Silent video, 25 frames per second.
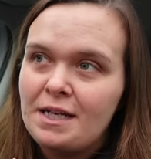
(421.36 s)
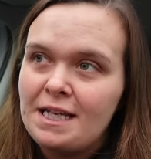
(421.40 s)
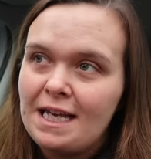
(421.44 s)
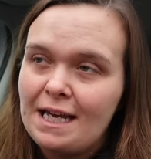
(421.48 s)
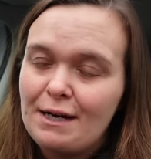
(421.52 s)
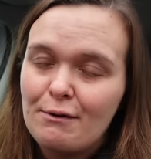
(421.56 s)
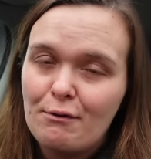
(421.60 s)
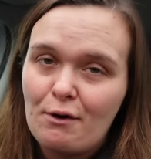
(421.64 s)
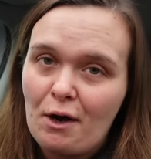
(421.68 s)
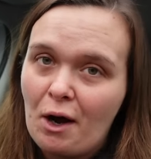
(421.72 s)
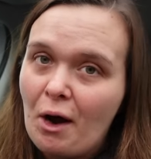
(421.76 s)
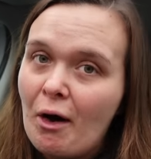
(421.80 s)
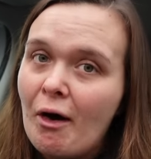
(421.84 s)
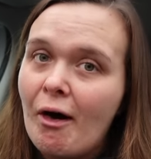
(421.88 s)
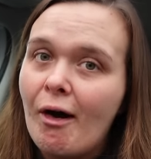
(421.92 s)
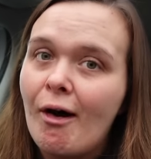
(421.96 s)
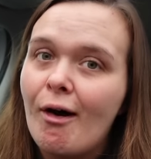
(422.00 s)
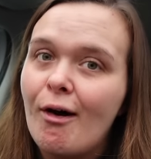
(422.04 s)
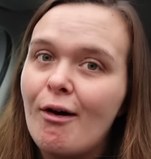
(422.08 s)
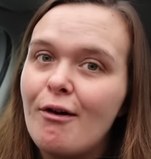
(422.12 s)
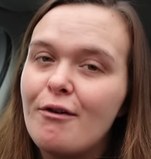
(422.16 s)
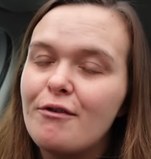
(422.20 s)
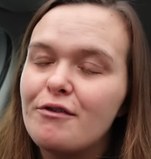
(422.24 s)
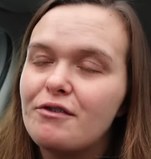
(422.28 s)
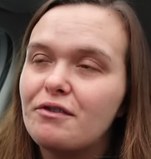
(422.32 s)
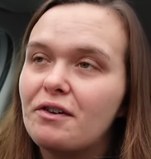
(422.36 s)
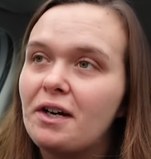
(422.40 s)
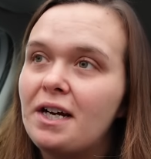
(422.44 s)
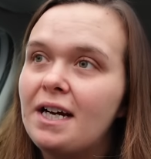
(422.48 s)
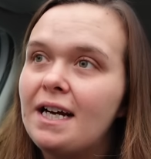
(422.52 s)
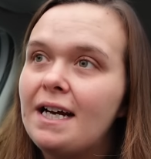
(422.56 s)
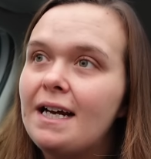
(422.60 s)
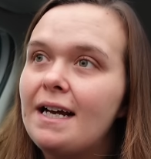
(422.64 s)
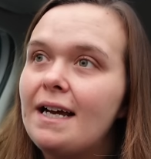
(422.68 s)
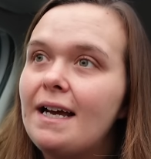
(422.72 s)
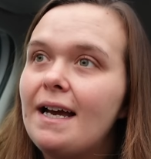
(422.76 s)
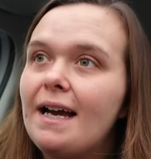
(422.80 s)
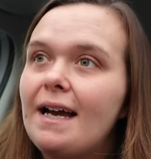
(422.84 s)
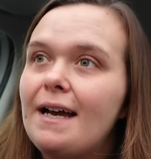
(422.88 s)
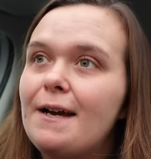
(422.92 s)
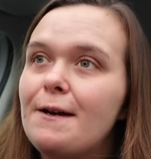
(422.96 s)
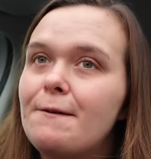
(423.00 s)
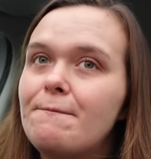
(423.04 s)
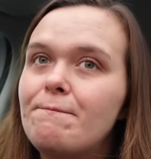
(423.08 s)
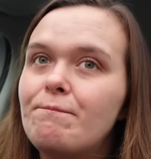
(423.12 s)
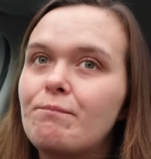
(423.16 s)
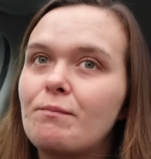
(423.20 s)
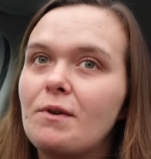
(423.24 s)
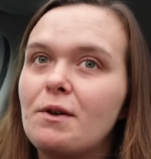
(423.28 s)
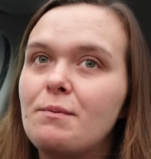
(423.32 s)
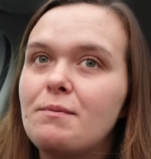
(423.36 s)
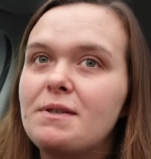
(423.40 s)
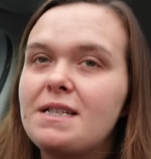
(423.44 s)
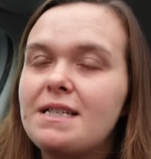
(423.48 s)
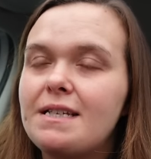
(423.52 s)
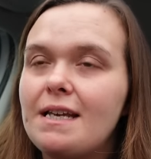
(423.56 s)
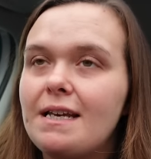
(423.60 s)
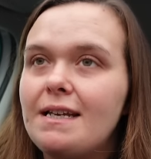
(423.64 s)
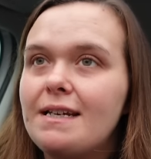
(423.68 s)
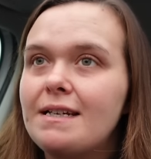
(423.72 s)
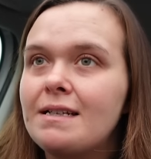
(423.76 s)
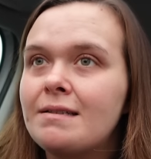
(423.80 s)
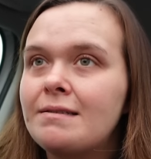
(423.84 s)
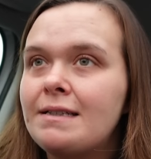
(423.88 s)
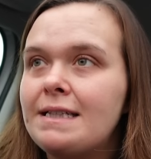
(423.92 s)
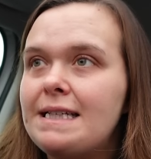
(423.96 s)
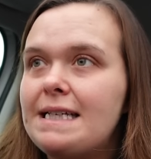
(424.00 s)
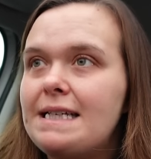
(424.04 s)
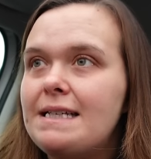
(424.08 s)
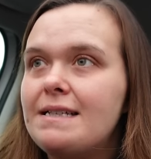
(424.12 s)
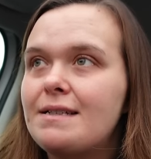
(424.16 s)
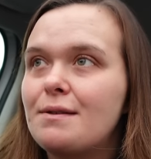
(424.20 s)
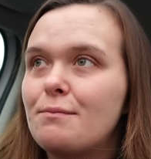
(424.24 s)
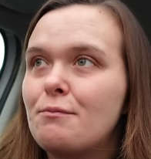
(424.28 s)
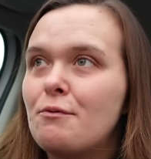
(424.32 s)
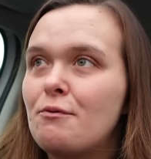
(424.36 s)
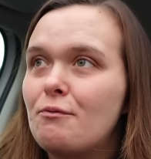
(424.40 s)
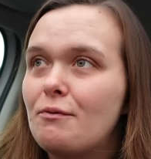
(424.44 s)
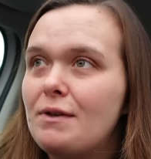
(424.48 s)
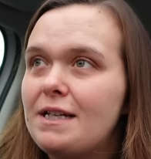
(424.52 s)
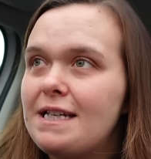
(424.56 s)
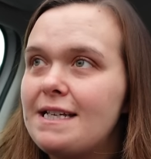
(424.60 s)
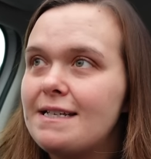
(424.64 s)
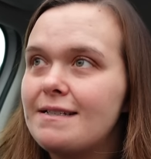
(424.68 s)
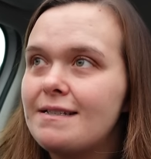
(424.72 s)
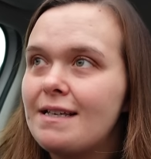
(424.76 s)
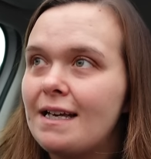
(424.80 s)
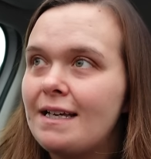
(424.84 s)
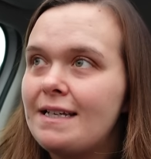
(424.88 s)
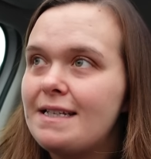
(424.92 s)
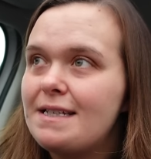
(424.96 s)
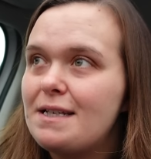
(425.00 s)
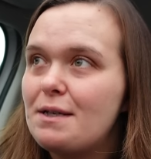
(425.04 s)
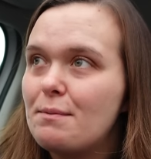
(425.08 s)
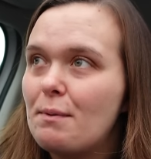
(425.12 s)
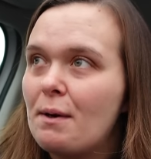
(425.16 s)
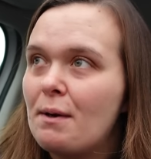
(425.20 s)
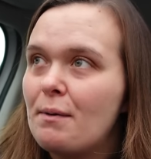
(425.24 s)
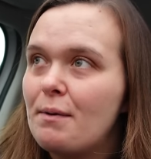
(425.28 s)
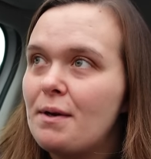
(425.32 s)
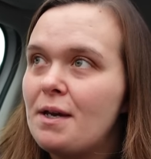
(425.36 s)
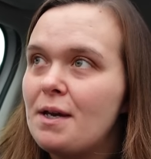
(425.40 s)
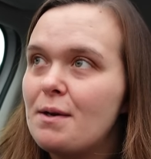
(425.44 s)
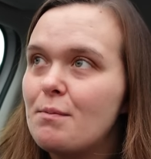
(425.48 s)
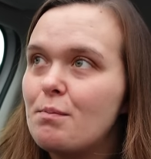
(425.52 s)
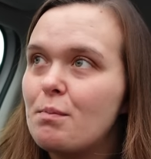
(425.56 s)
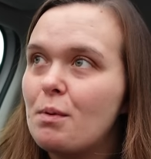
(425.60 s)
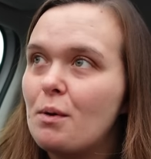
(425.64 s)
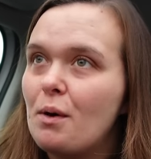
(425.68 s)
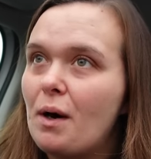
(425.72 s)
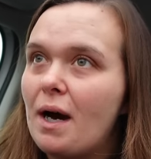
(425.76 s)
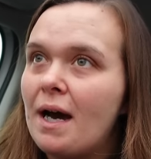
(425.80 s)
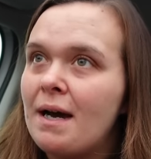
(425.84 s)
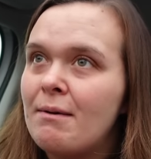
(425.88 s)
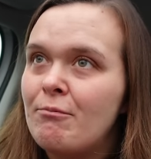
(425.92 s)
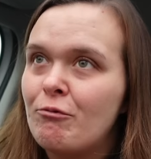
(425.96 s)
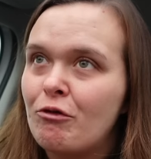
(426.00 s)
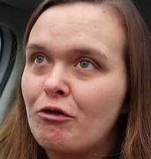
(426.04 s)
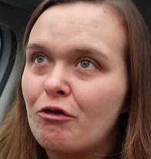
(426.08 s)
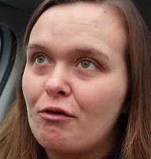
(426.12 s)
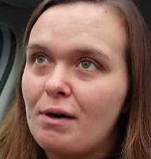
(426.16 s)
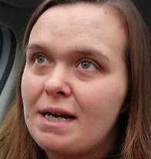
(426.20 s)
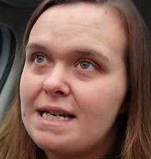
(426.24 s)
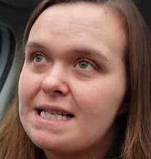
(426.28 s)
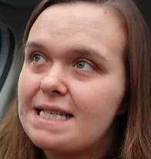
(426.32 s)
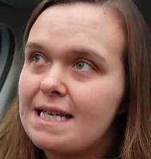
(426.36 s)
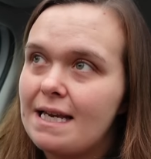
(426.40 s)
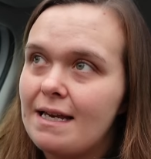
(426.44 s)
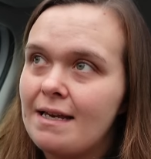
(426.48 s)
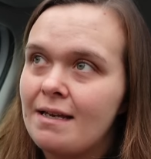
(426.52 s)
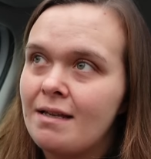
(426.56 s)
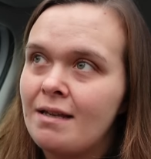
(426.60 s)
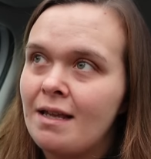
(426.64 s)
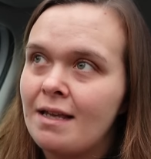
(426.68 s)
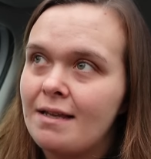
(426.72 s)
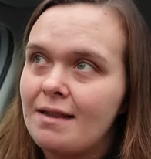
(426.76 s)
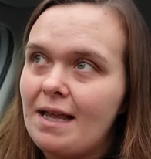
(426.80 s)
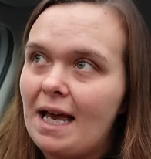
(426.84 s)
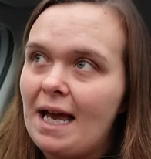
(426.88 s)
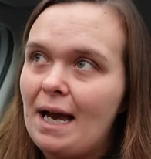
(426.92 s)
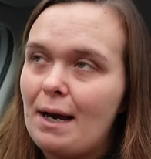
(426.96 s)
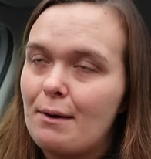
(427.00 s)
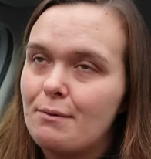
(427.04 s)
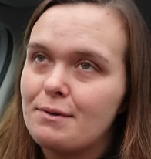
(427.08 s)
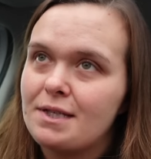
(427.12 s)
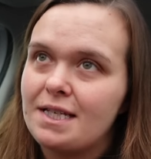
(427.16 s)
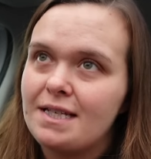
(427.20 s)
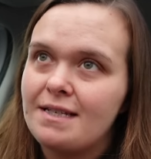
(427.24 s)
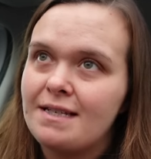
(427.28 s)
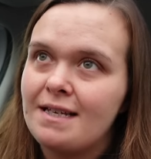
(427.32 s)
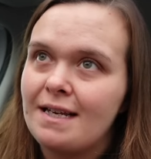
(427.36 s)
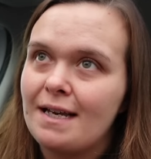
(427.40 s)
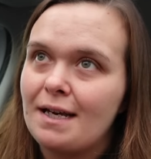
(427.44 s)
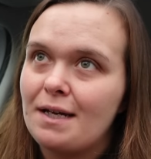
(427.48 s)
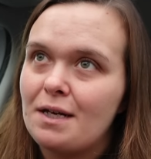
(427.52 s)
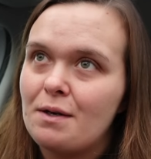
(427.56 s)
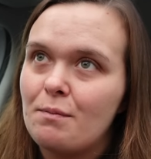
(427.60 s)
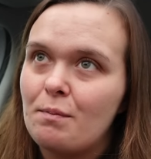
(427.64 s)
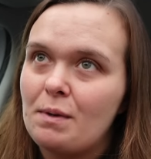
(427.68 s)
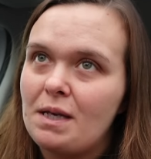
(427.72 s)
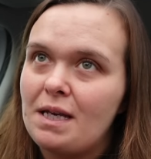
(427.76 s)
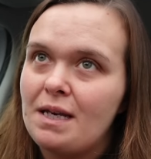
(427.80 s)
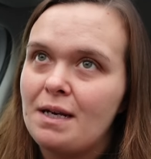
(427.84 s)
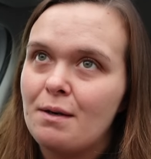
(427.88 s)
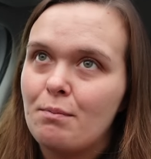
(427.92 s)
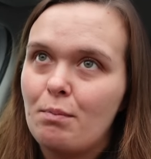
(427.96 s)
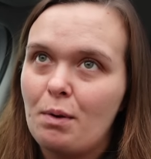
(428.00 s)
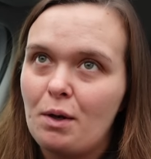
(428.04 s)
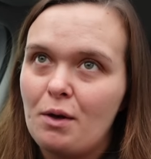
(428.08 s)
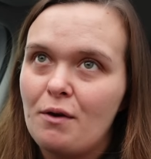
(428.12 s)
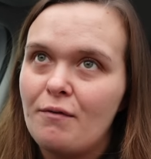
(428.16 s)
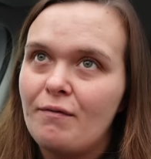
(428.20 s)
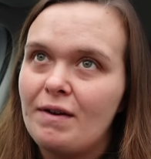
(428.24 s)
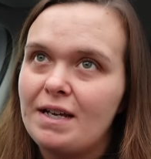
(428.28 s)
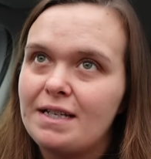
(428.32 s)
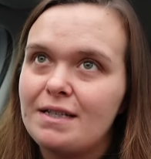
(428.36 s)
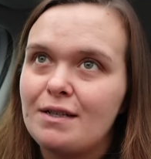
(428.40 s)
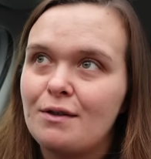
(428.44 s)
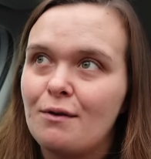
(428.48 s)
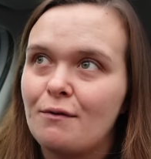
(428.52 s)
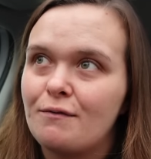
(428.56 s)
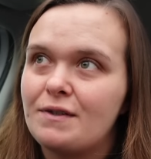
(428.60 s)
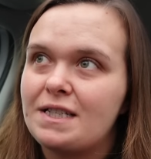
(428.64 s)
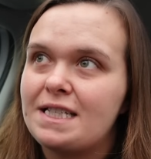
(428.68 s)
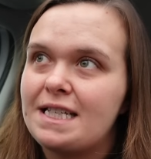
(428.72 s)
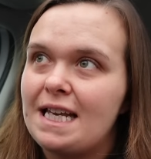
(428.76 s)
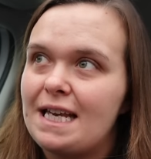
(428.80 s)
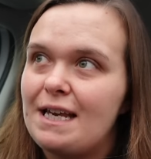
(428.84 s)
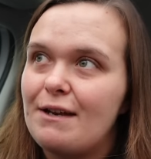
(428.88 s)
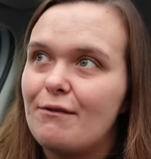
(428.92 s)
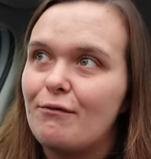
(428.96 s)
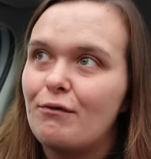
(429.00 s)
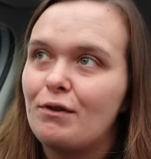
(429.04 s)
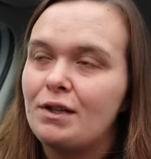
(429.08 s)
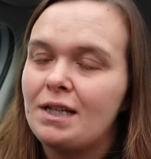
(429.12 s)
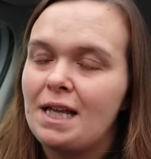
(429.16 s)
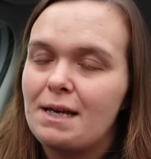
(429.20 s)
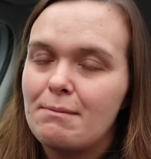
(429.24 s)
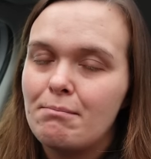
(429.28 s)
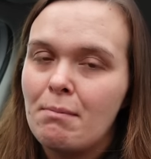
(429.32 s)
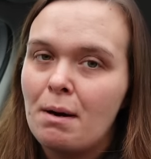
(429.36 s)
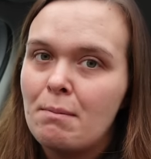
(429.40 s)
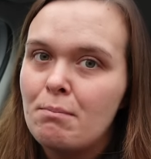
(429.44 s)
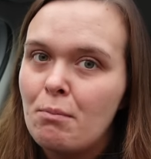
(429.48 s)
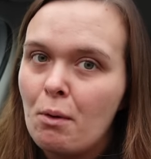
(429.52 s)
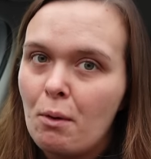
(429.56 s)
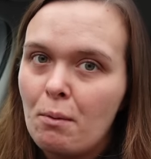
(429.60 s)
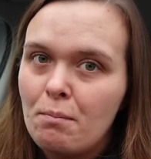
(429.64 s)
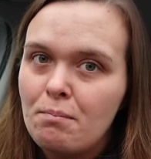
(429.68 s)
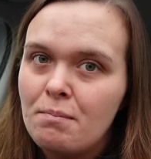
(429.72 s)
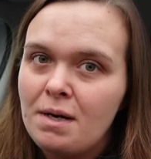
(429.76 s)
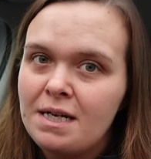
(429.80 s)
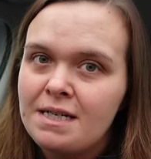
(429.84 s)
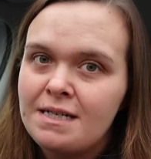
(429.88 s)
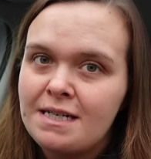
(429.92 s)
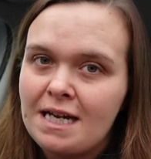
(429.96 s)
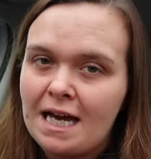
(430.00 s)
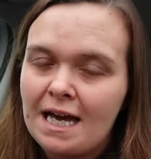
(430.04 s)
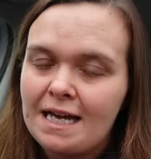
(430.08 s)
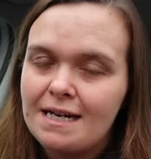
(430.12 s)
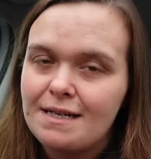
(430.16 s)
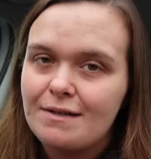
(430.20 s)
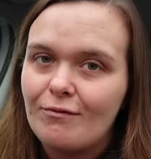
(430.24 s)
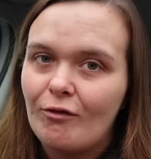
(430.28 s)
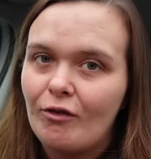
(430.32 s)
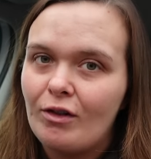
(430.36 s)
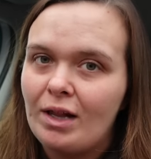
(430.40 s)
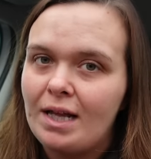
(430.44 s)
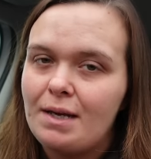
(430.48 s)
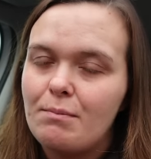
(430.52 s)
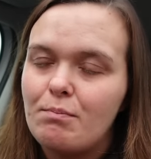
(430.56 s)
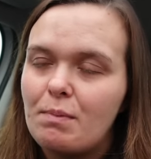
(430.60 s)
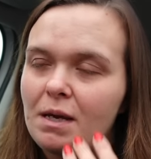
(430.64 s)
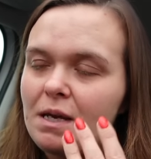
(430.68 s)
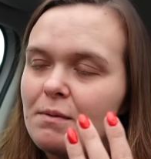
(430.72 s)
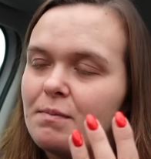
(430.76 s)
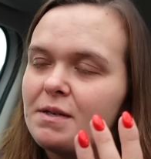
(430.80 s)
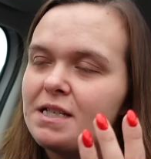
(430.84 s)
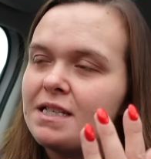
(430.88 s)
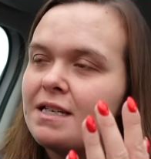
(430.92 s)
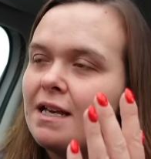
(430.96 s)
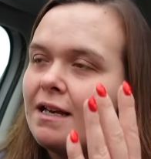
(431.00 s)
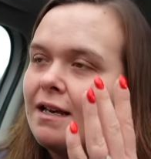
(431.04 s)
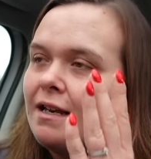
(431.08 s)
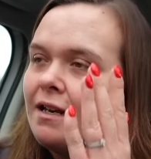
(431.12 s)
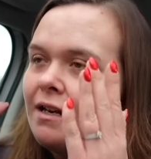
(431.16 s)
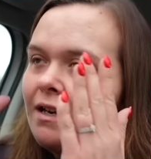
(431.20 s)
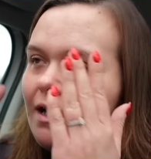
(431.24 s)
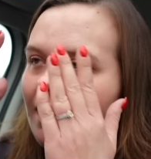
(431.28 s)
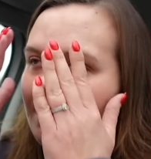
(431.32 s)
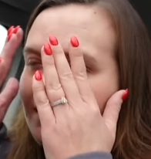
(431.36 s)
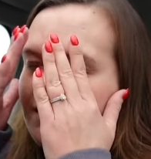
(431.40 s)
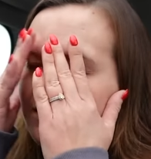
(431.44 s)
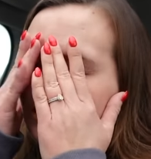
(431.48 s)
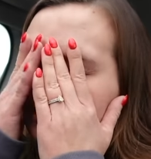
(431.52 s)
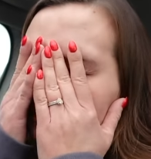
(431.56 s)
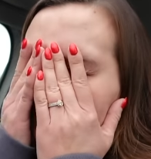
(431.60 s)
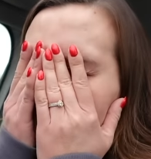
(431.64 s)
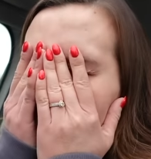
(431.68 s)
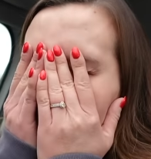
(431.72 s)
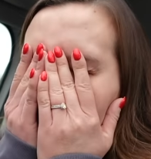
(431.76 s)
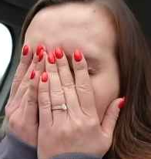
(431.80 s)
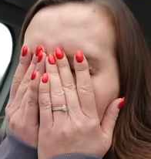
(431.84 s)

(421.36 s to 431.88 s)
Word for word: 1.5 years, and we're staying in Leeds and we're really excited about it, but I'm fretting that the house isn't going to be in a perfect enough state for like my mum and dad for like babysitting, and it's just,